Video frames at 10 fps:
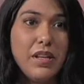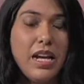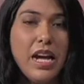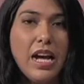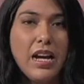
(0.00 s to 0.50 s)

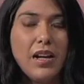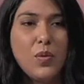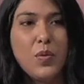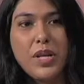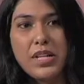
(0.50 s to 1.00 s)
Mm-hmm.
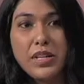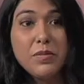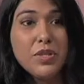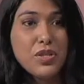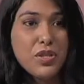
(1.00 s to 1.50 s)
uh, when it
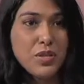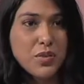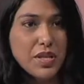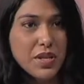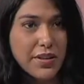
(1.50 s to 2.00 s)
comes
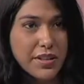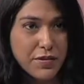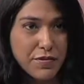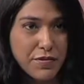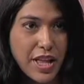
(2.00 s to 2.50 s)
to the
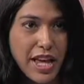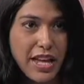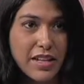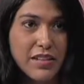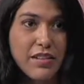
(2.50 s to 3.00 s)
Yaqui
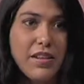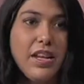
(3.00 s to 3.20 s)
flag,